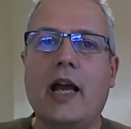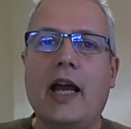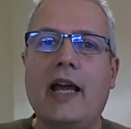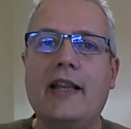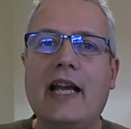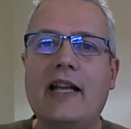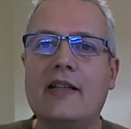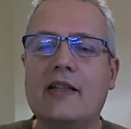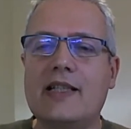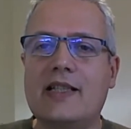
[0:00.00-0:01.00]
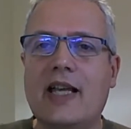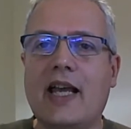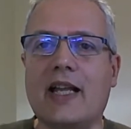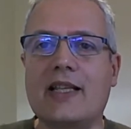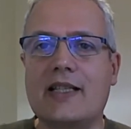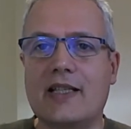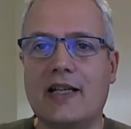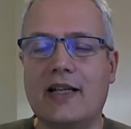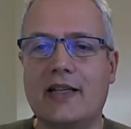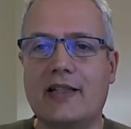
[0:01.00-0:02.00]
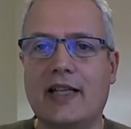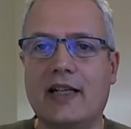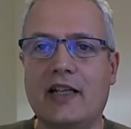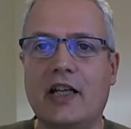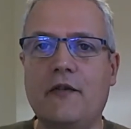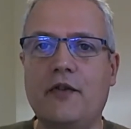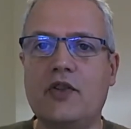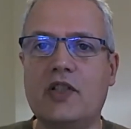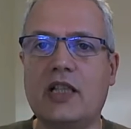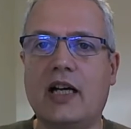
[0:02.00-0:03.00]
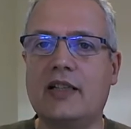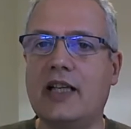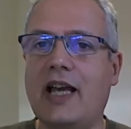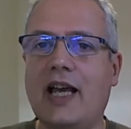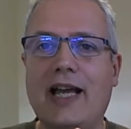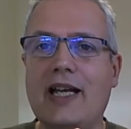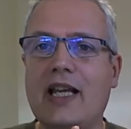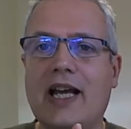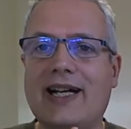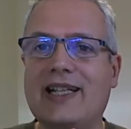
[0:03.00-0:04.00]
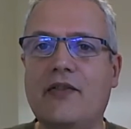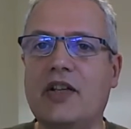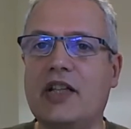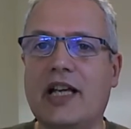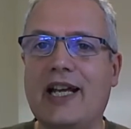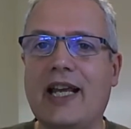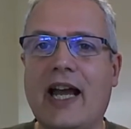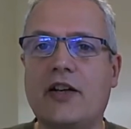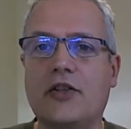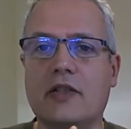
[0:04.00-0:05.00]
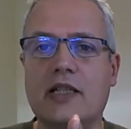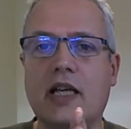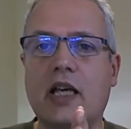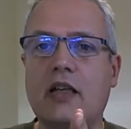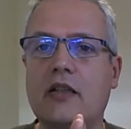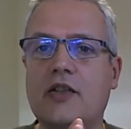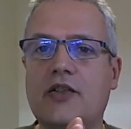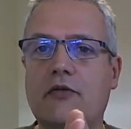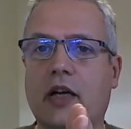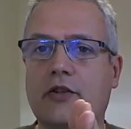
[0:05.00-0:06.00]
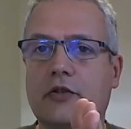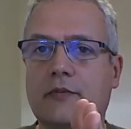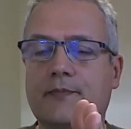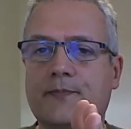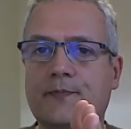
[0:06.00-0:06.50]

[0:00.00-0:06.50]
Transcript: And that states that if you start any activity, any action, say in this direction,